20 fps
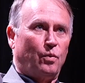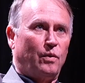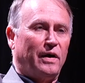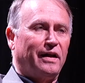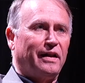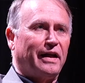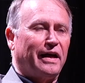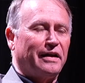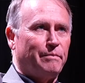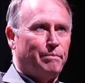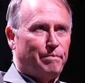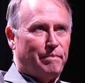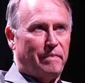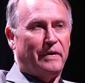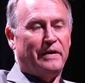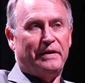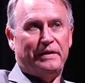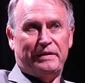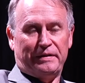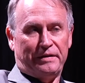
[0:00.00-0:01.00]
Well,
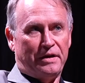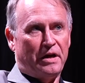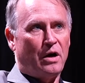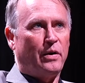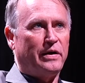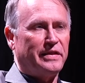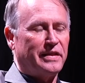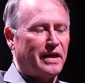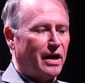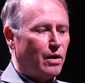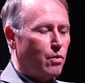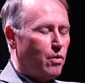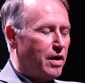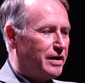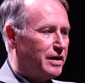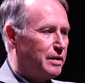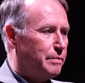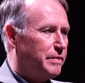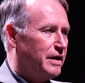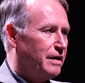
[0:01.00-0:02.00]
knowing that I
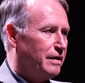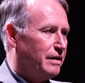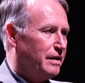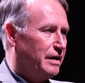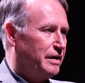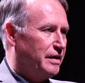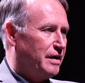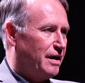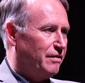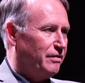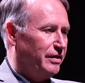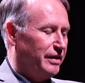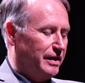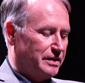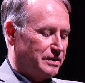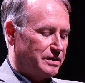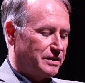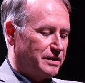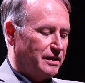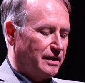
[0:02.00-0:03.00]
wanted to be a, a
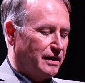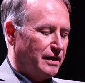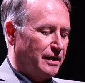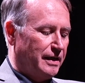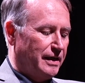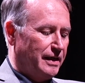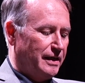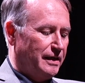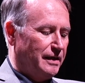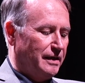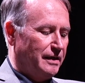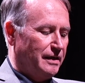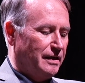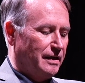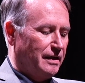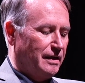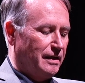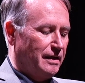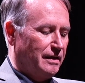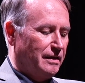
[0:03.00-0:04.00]
novelist, I
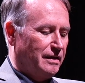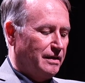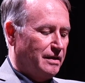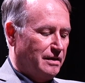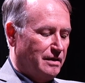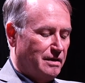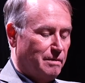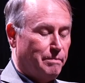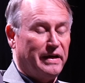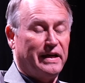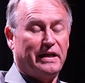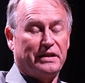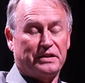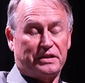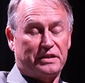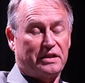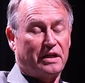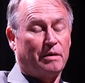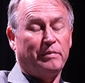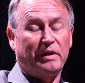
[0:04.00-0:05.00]
the biggest
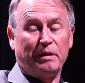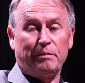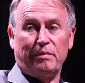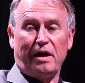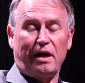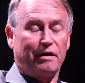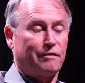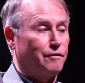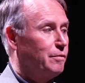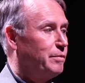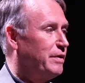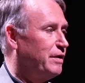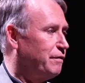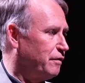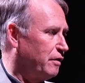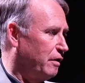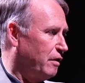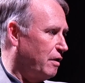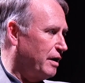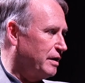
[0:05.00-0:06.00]
stumbling block for me
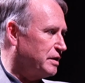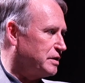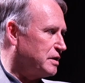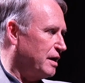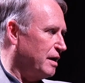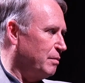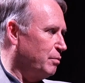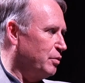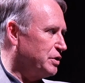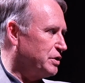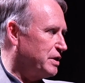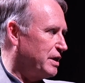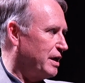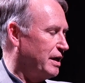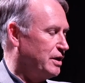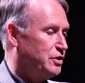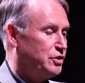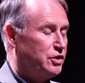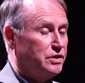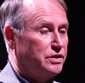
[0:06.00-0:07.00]
for the longest time was that
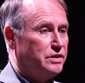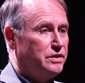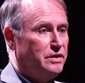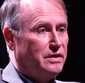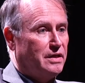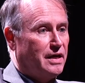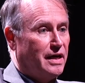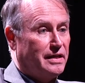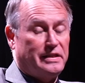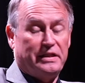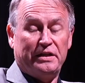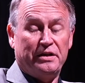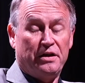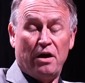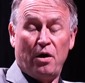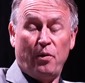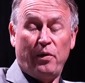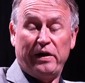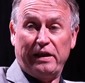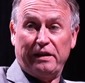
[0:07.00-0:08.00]
I just, I didn't
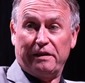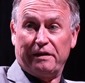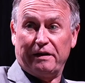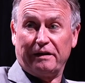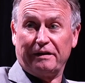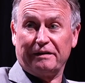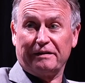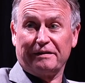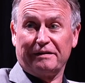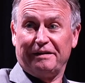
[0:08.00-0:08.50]
know anything.